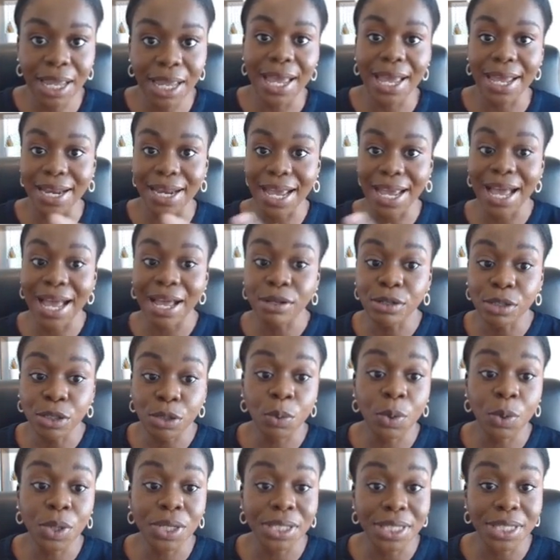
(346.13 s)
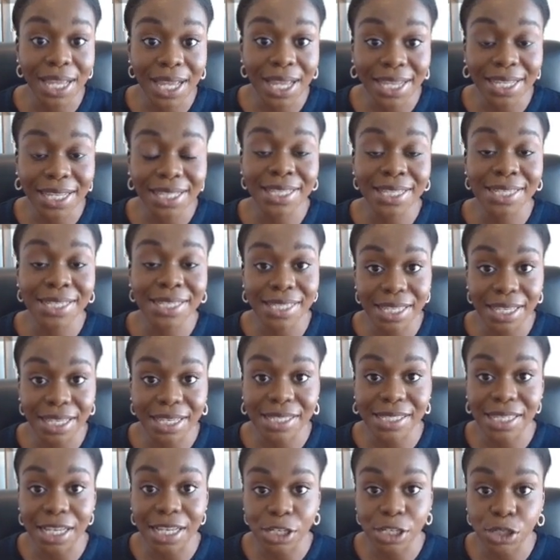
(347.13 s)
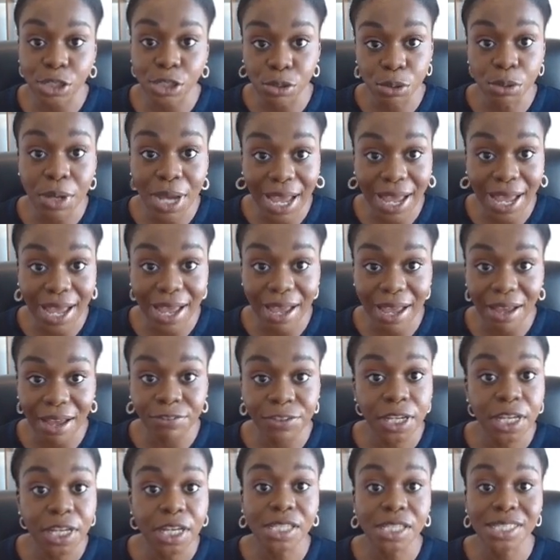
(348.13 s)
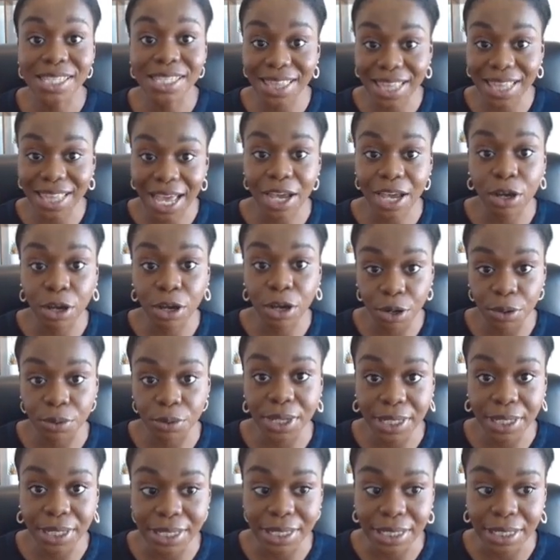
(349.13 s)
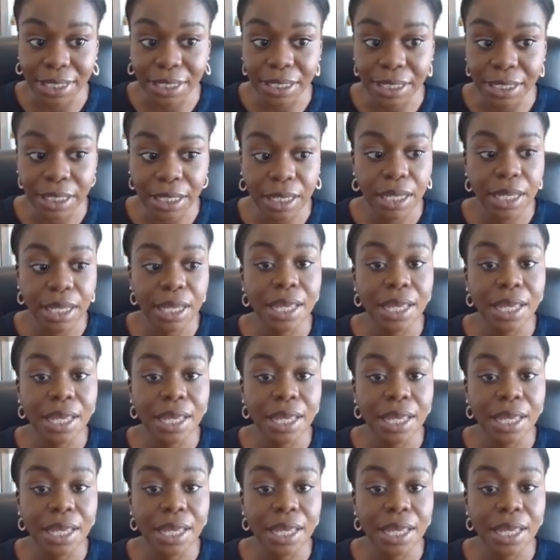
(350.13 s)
and how do you align the skills that you have to that current need.